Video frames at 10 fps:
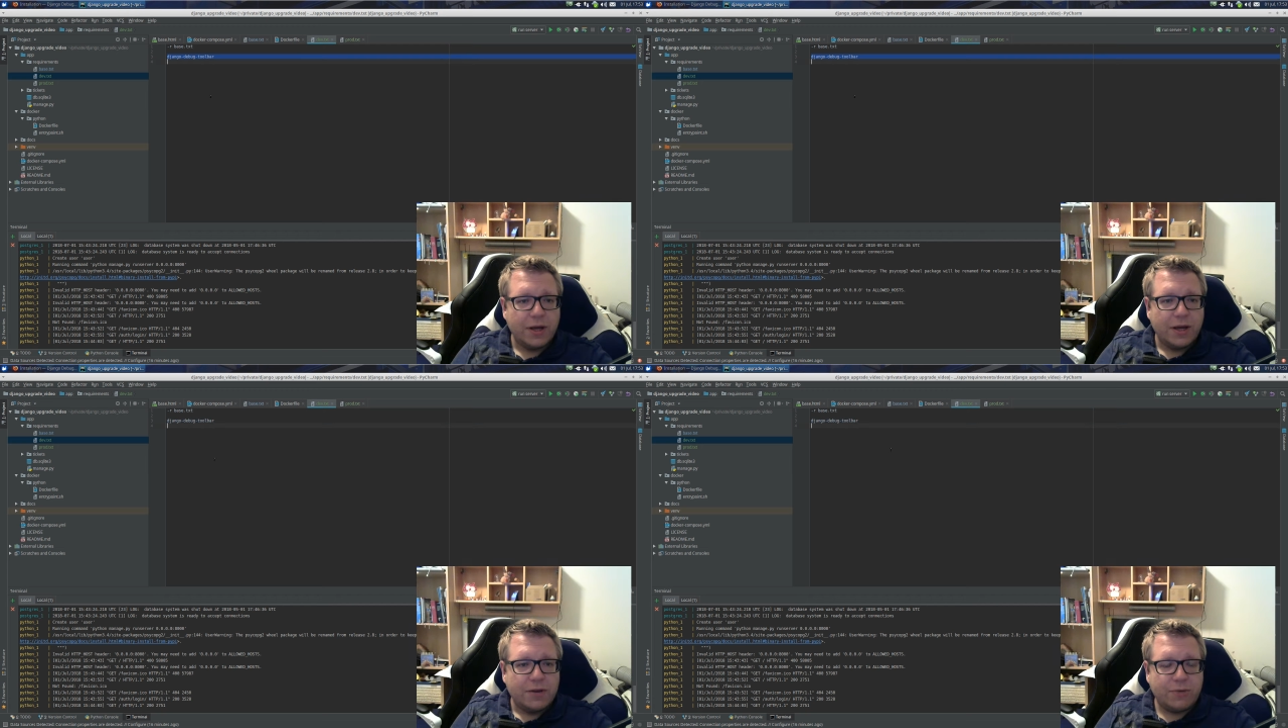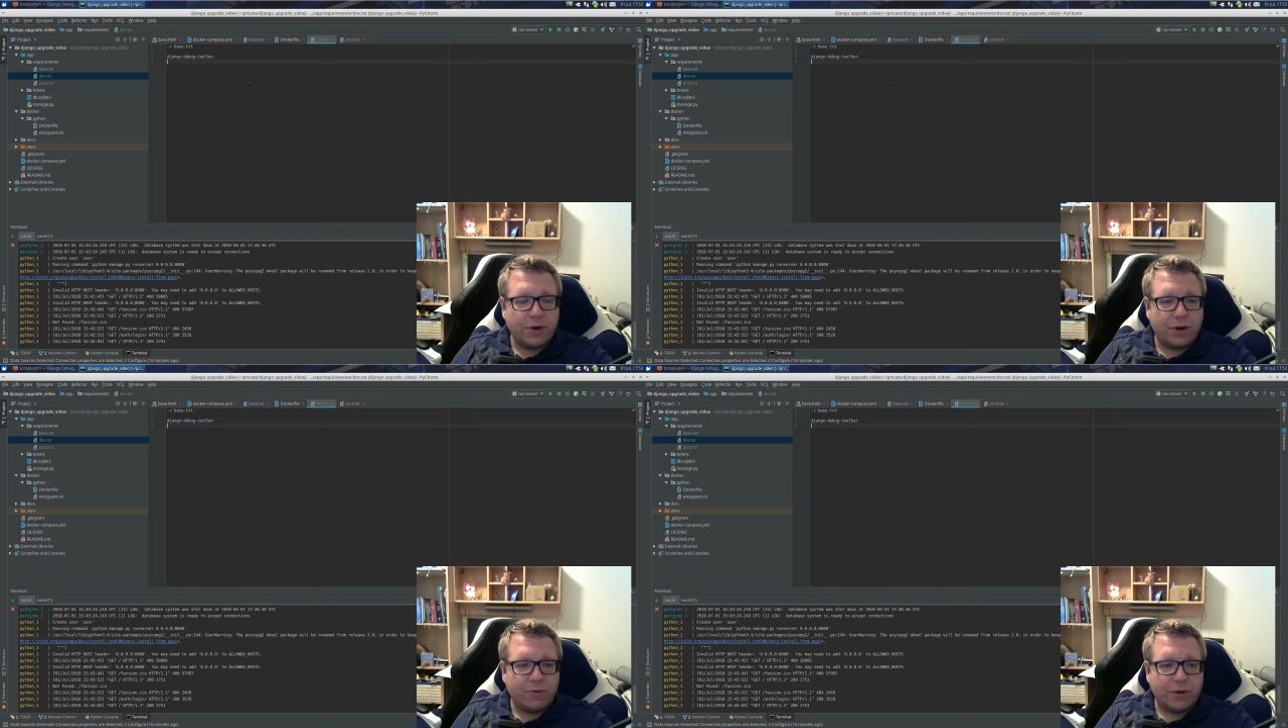
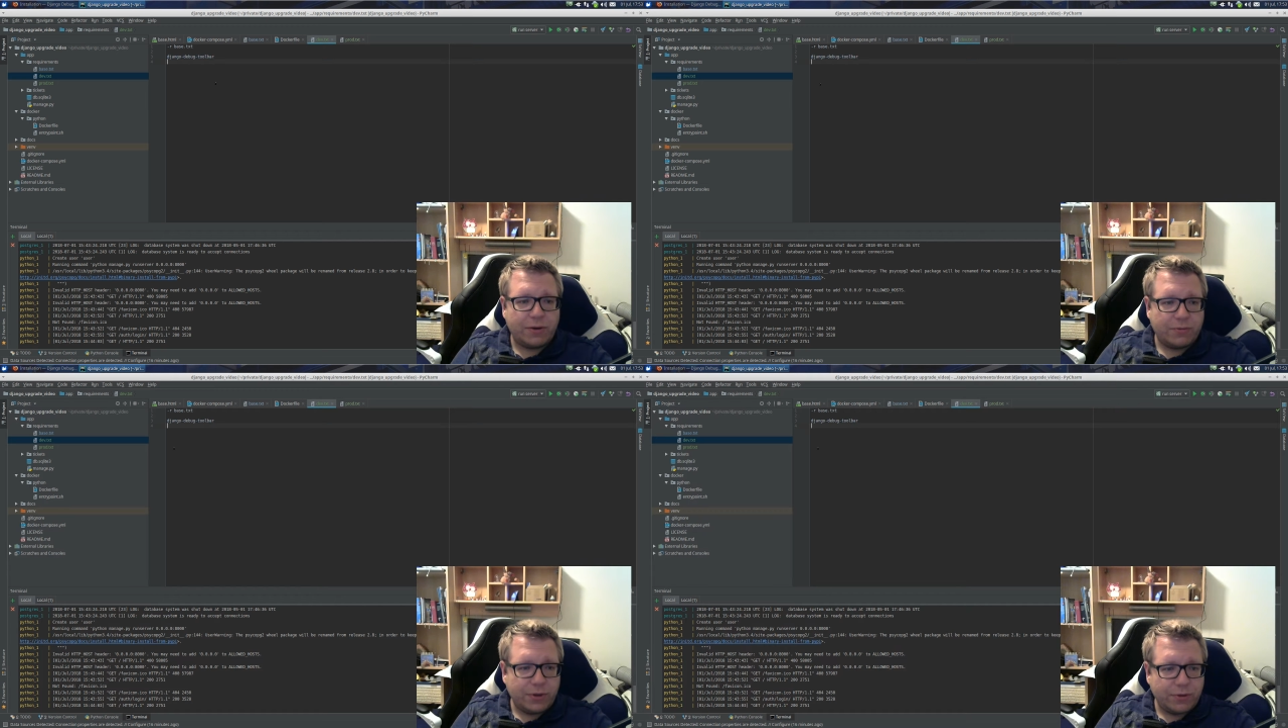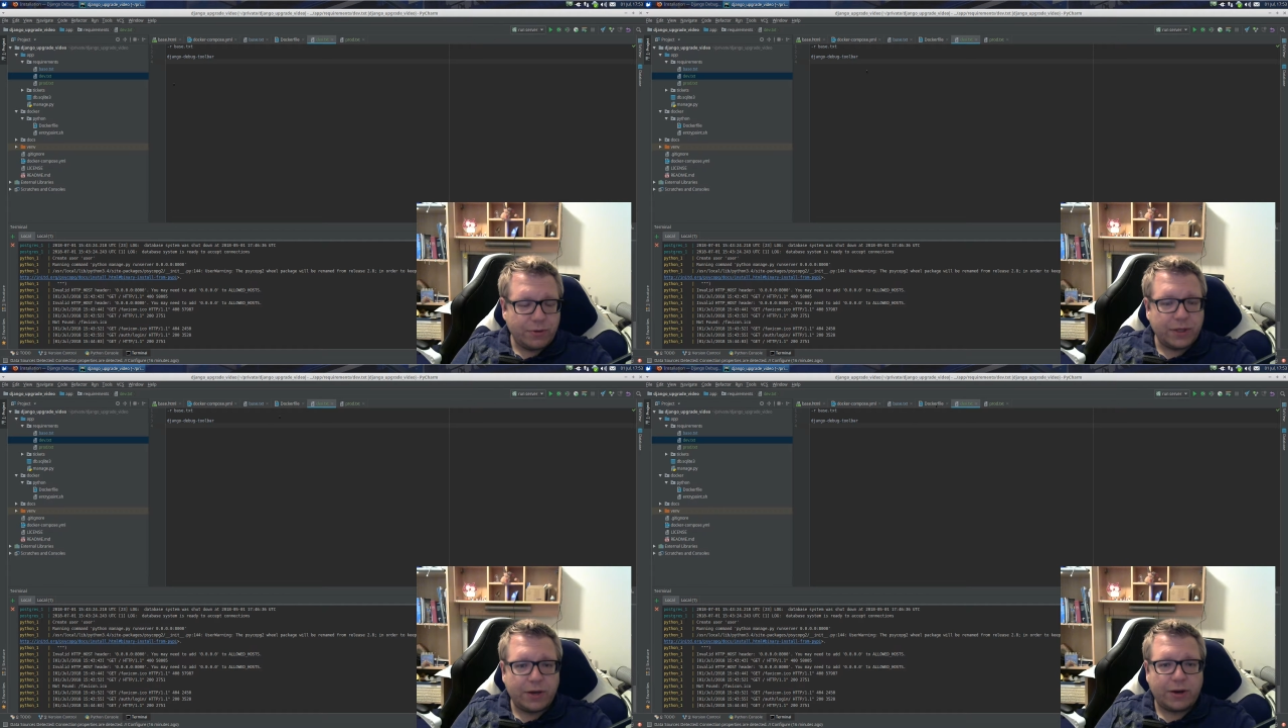We
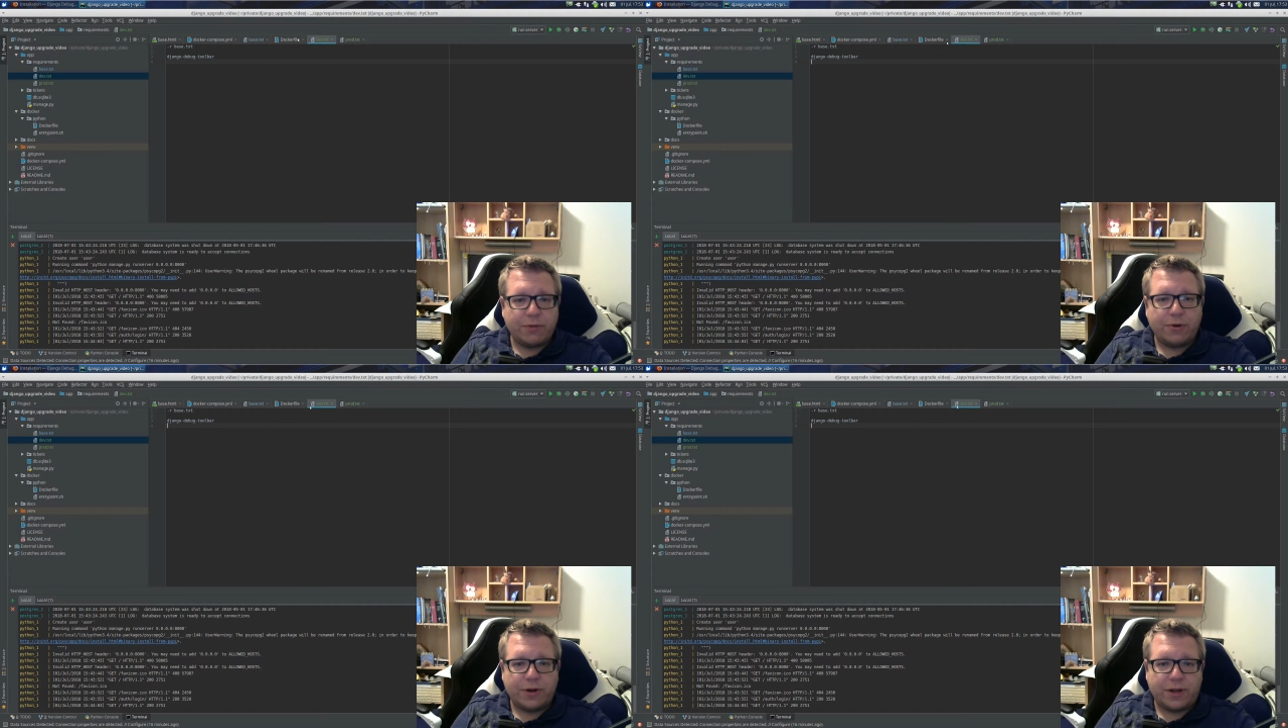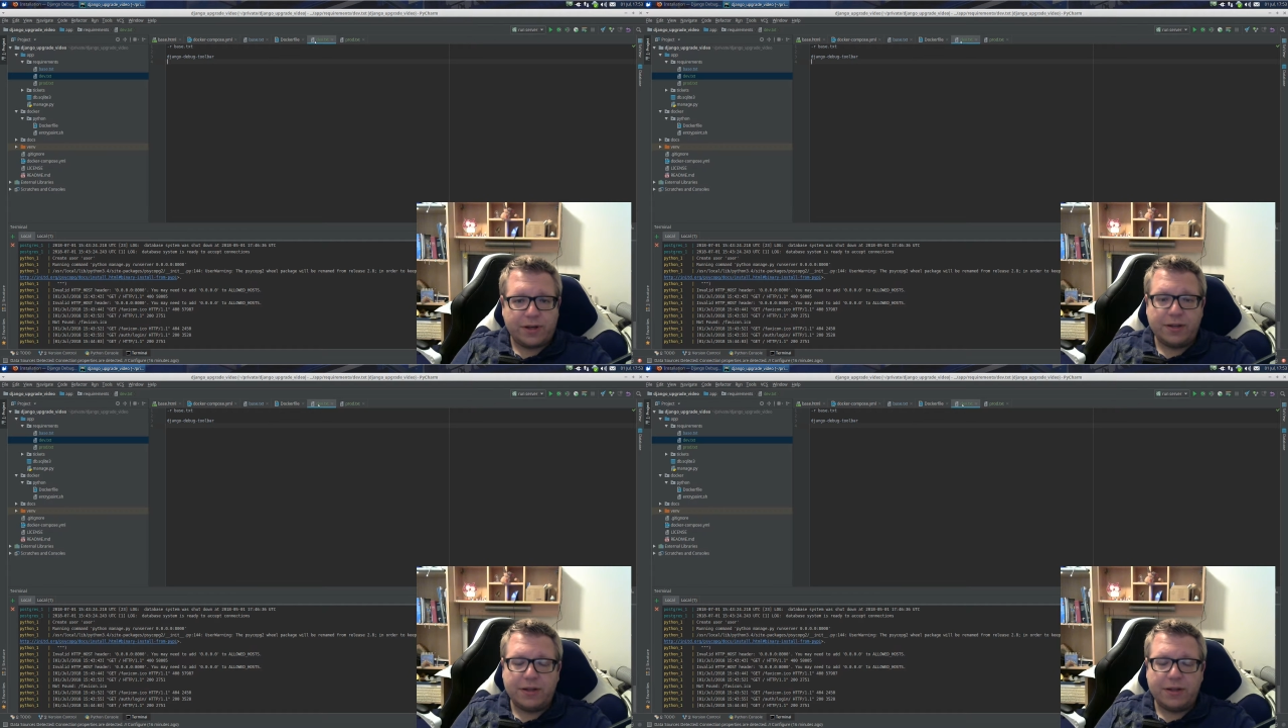only gonna wanna